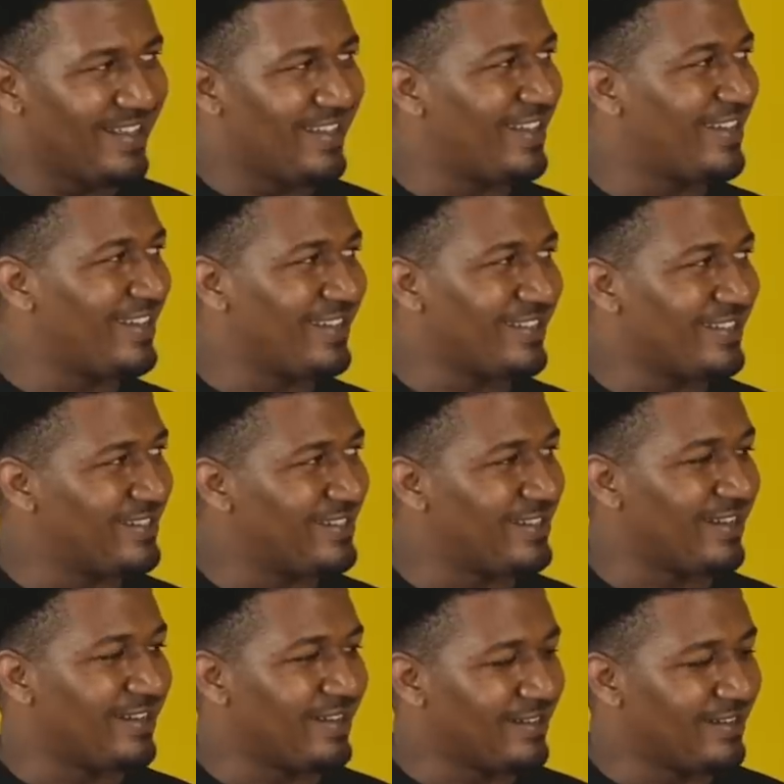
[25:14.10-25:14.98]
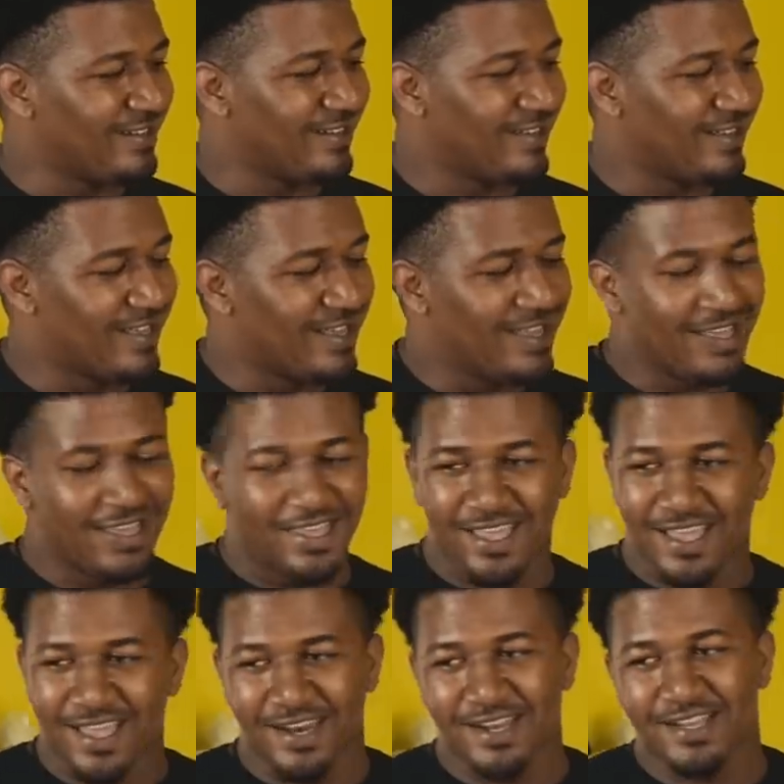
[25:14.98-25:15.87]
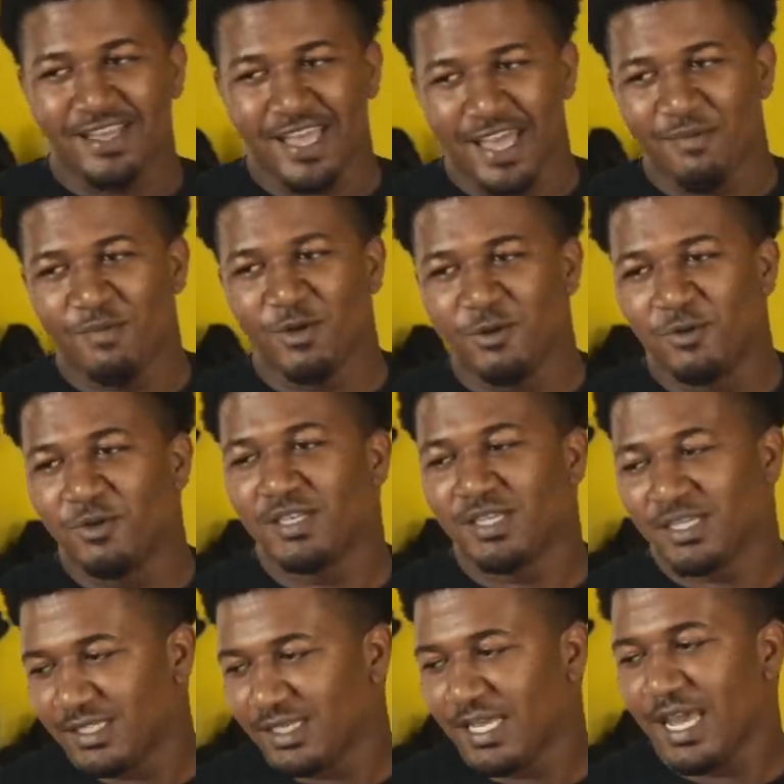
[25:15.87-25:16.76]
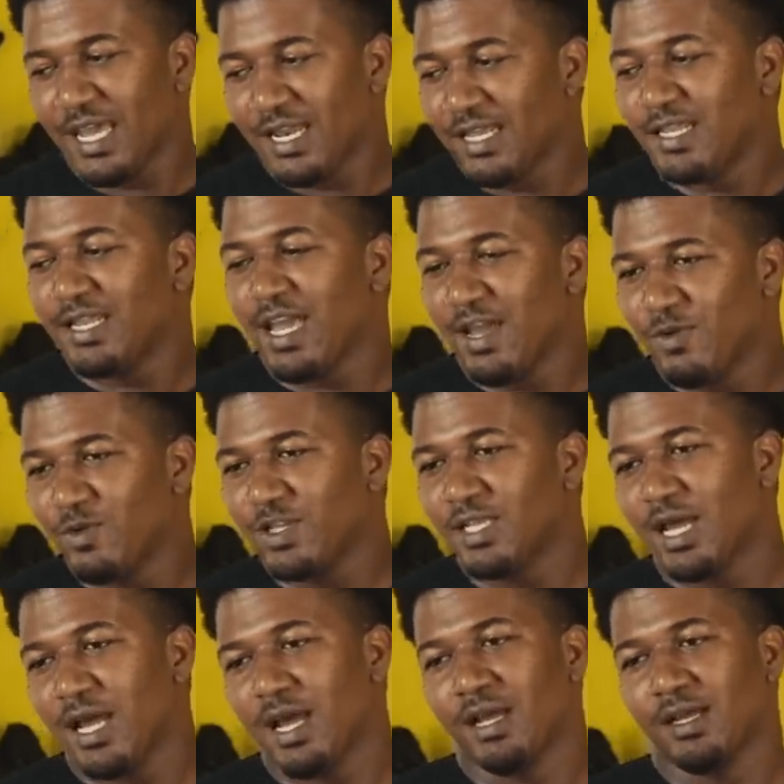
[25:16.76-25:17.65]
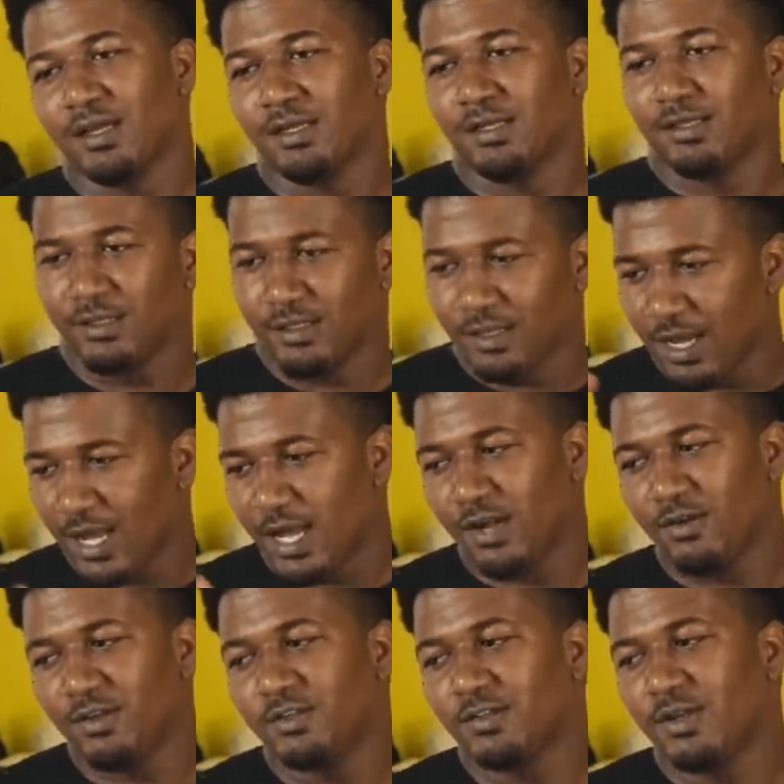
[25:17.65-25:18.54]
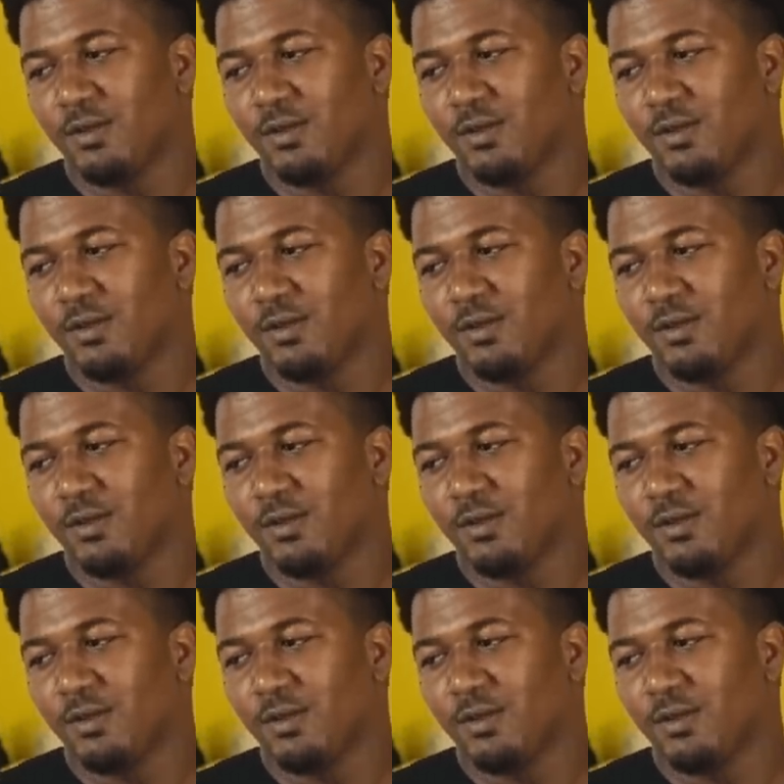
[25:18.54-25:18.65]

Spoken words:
Alright, sir. Anytime you notice, so anytime we talk, you always